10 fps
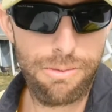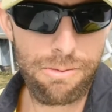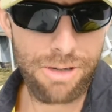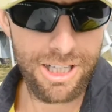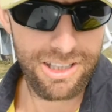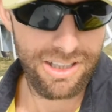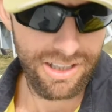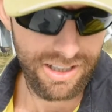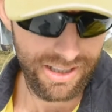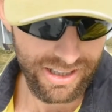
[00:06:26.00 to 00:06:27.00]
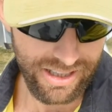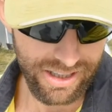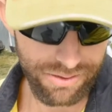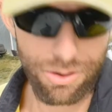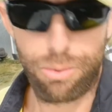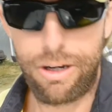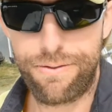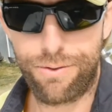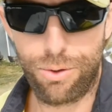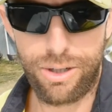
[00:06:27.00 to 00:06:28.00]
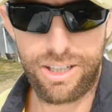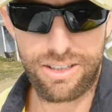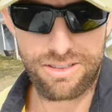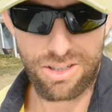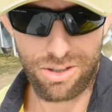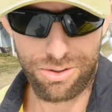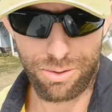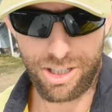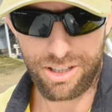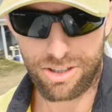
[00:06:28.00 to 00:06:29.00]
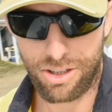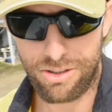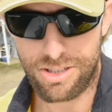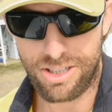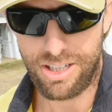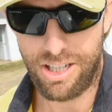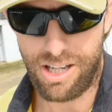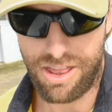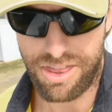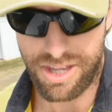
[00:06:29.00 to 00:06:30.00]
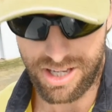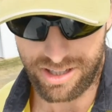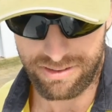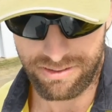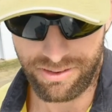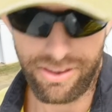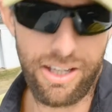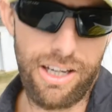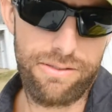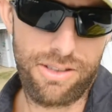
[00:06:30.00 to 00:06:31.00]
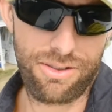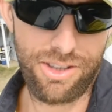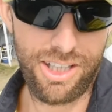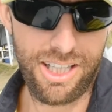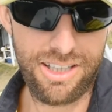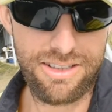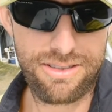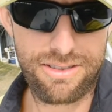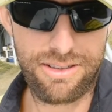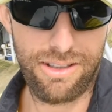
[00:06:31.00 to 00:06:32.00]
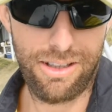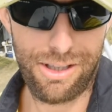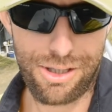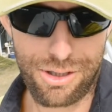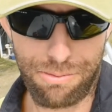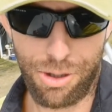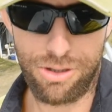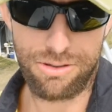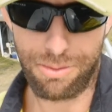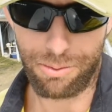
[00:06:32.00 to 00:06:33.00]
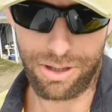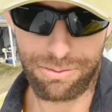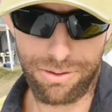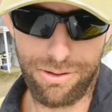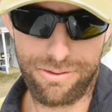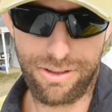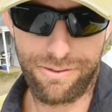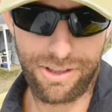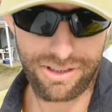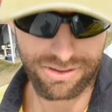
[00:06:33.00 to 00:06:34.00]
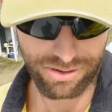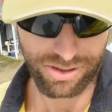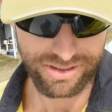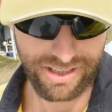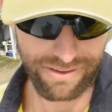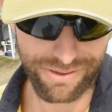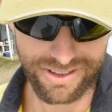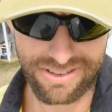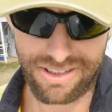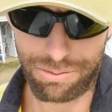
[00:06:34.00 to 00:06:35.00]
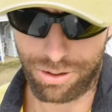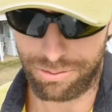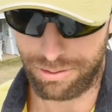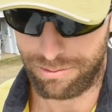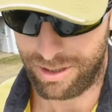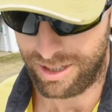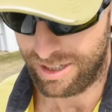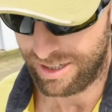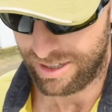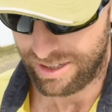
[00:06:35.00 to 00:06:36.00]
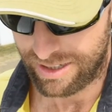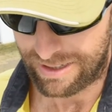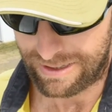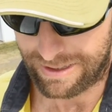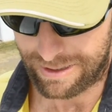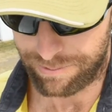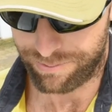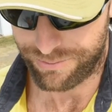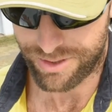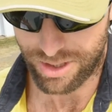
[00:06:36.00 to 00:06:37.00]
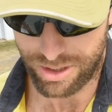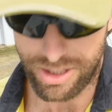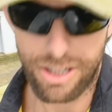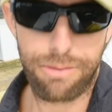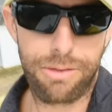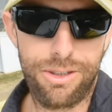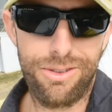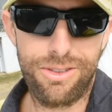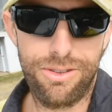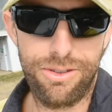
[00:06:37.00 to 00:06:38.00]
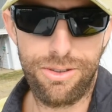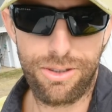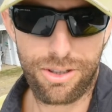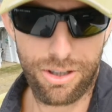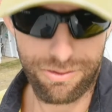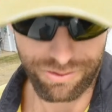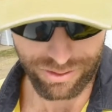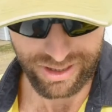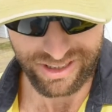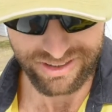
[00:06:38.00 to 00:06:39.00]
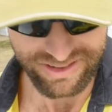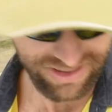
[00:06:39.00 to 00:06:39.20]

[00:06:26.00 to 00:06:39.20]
membrane. I've got to wait four hours, I'll do another coat, and then after three days, it's supposed to be weatherproof. So fingers crossed that fixes our problem. Um, so yeah, I'm going to do the coat in four hours,